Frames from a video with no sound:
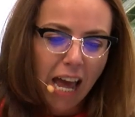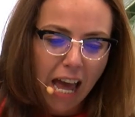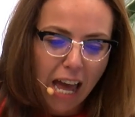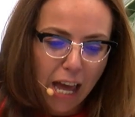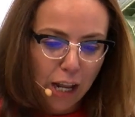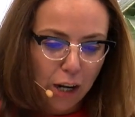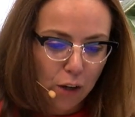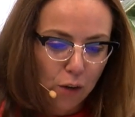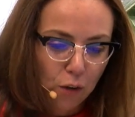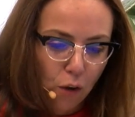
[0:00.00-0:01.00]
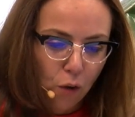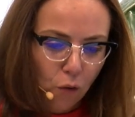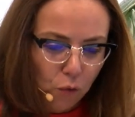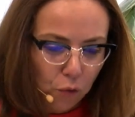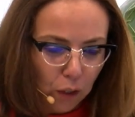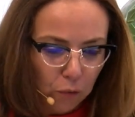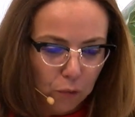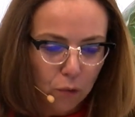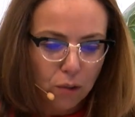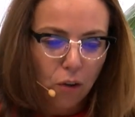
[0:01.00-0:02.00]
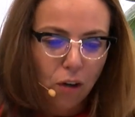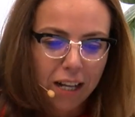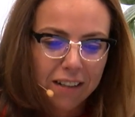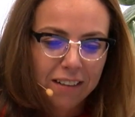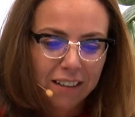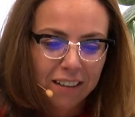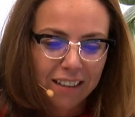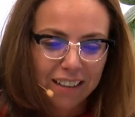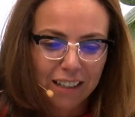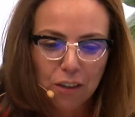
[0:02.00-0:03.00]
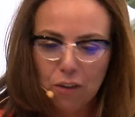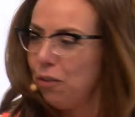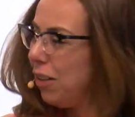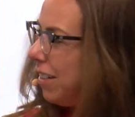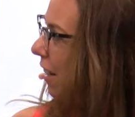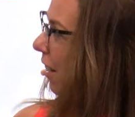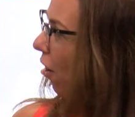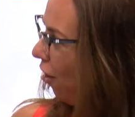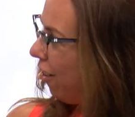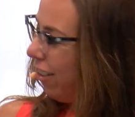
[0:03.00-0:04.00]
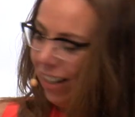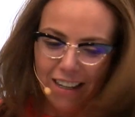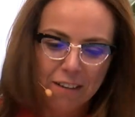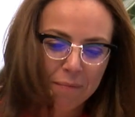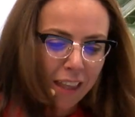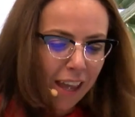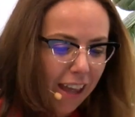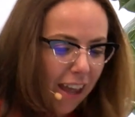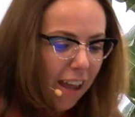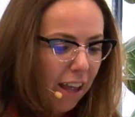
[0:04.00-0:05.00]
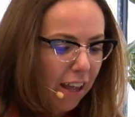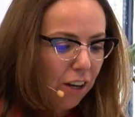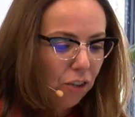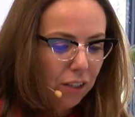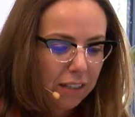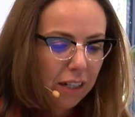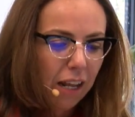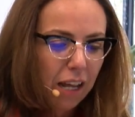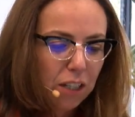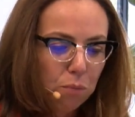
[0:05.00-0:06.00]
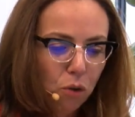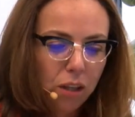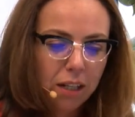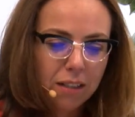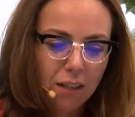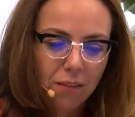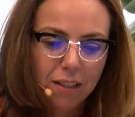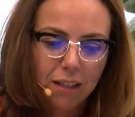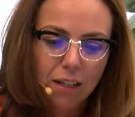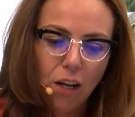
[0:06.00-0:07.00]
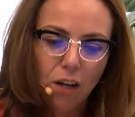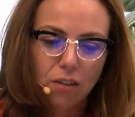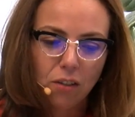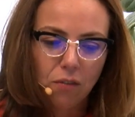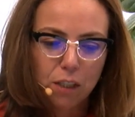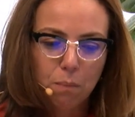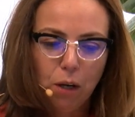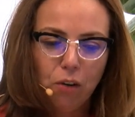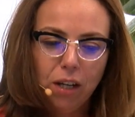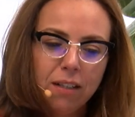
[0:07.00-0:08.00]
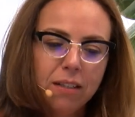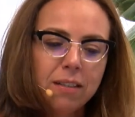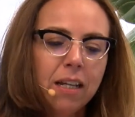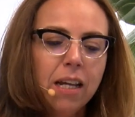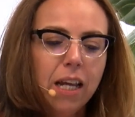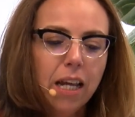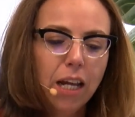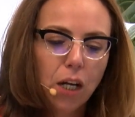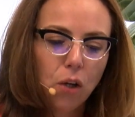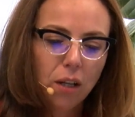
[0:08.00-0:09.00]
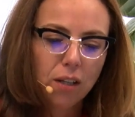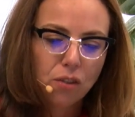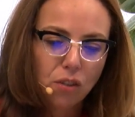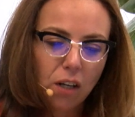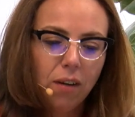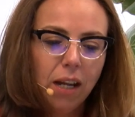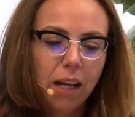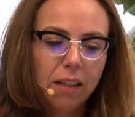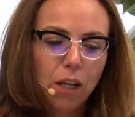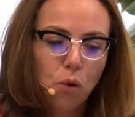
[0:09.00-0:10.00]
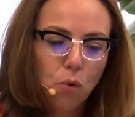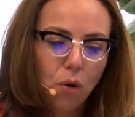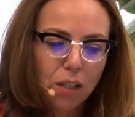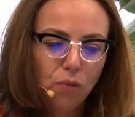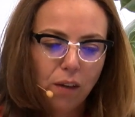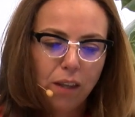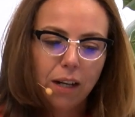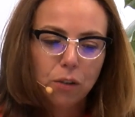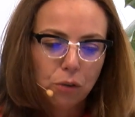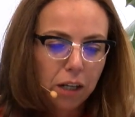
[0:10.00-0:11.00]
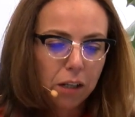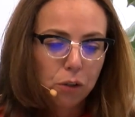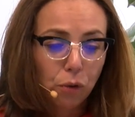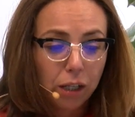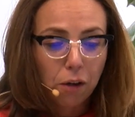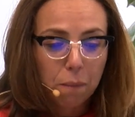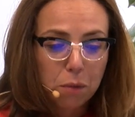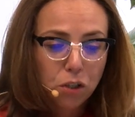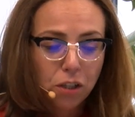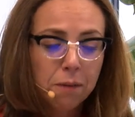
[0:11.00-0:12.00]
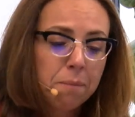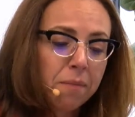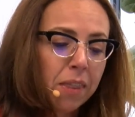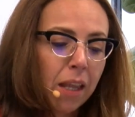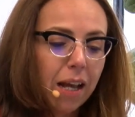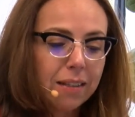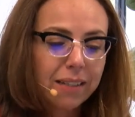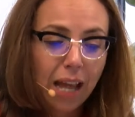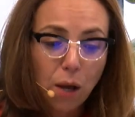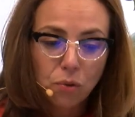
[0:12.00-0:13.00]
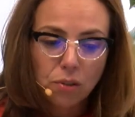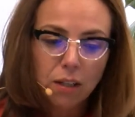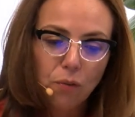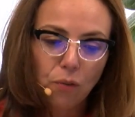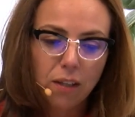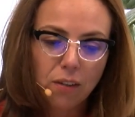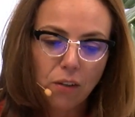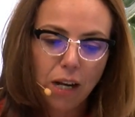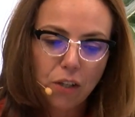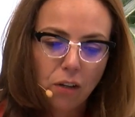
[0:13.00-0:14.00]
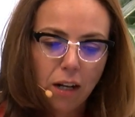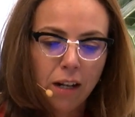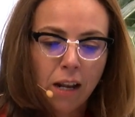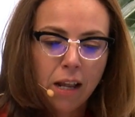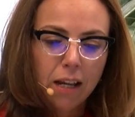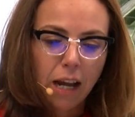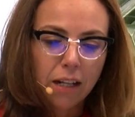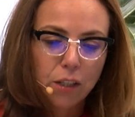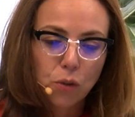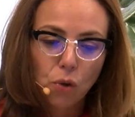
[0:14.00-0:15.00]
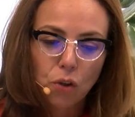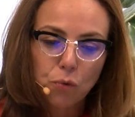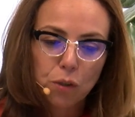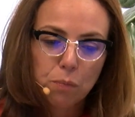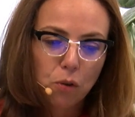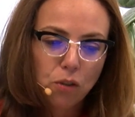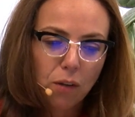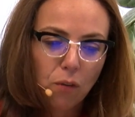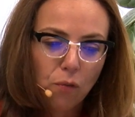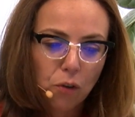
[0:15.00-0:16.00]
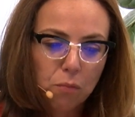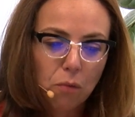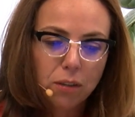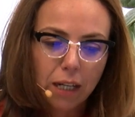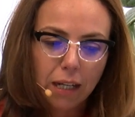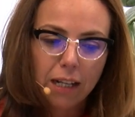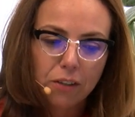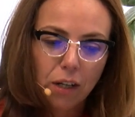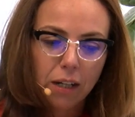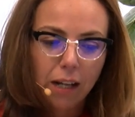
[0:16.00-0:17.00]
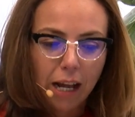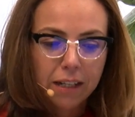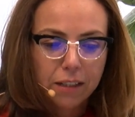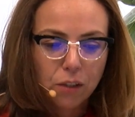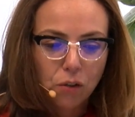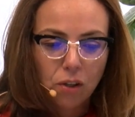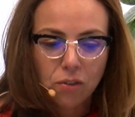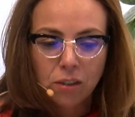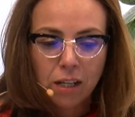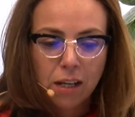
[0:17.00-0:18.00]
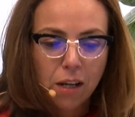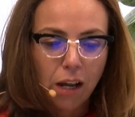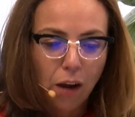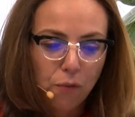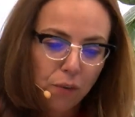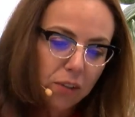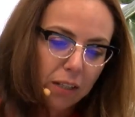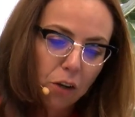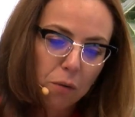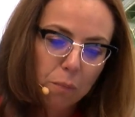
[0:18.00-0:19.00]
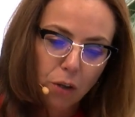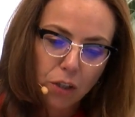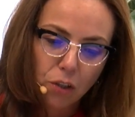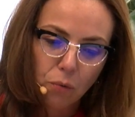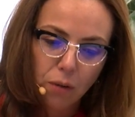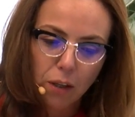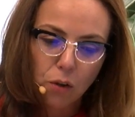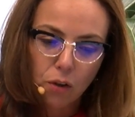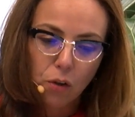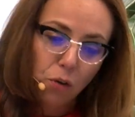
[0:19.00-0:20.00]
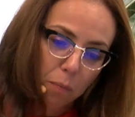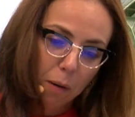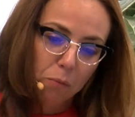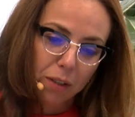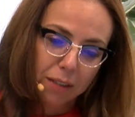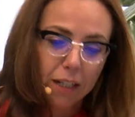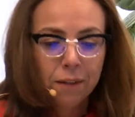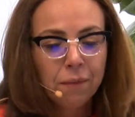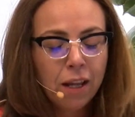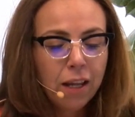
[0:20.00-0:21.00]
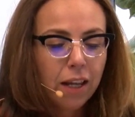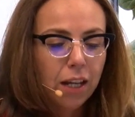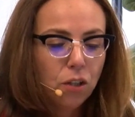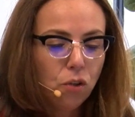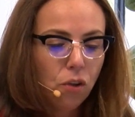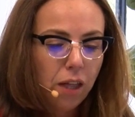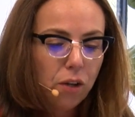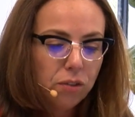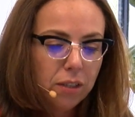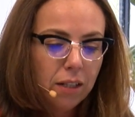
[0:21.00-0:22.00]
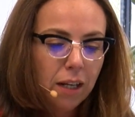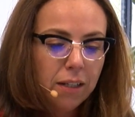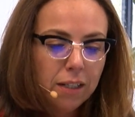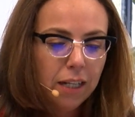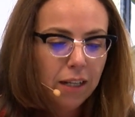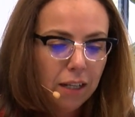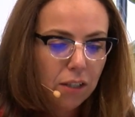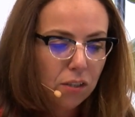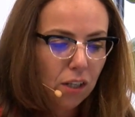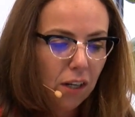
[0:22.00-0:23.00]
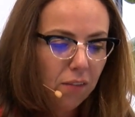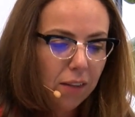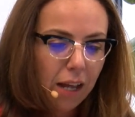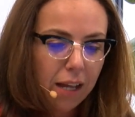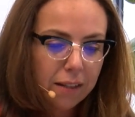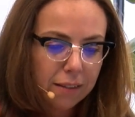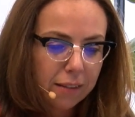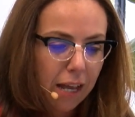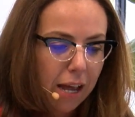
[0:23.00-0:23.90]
and Fred-Fus-Laurent University in Hungary. Christian has more than 17 years of experience, including serving at the U.S. Federal Trade Commission as counsel for the International Antitrust, responsible for multilateral antitrust affairs and cooperation with Europe and Brazil. In 2019, he served as